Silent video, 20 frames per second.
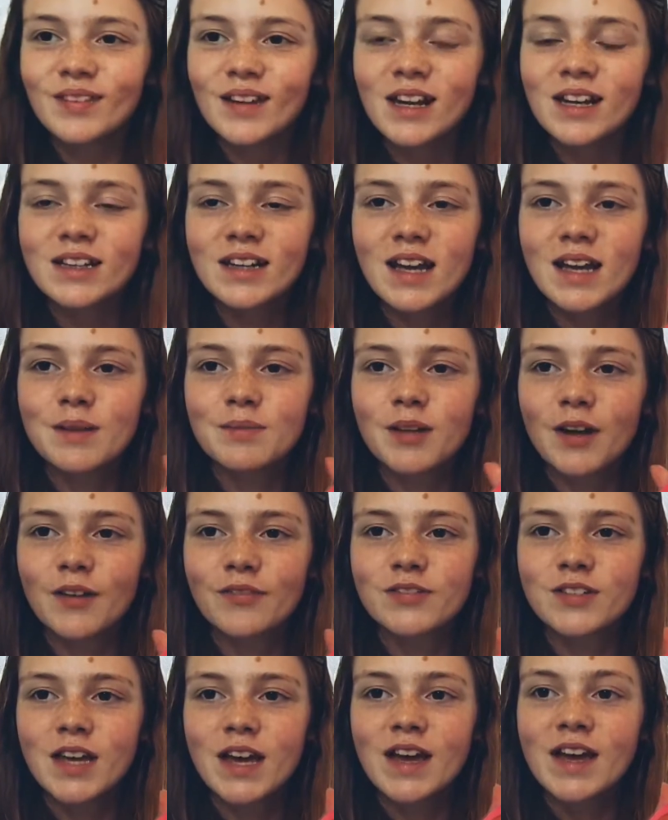named
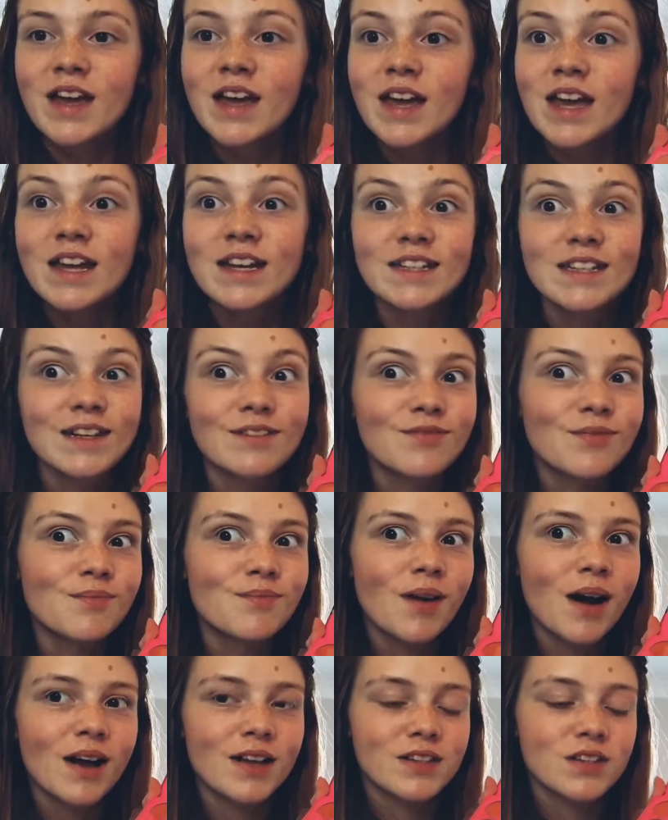after
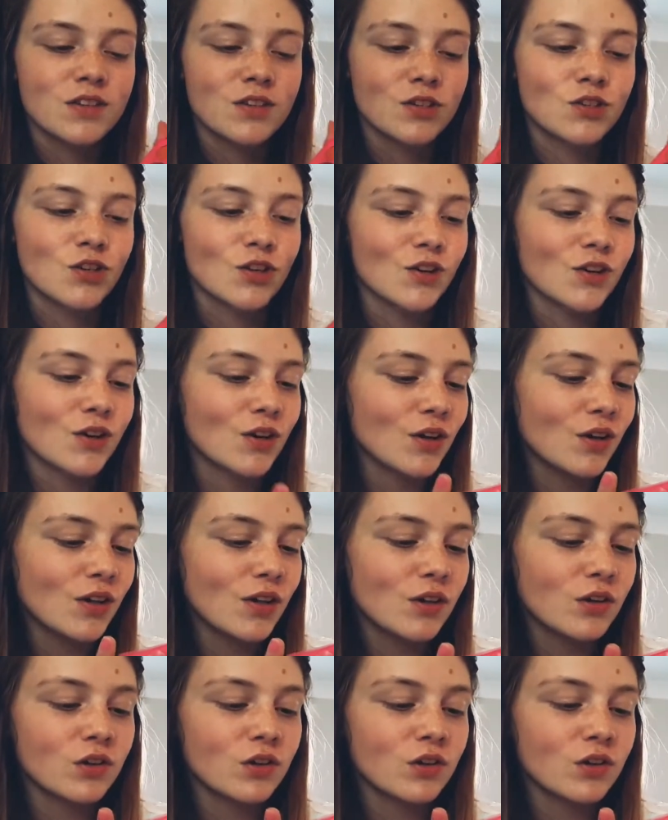different parts of the jungle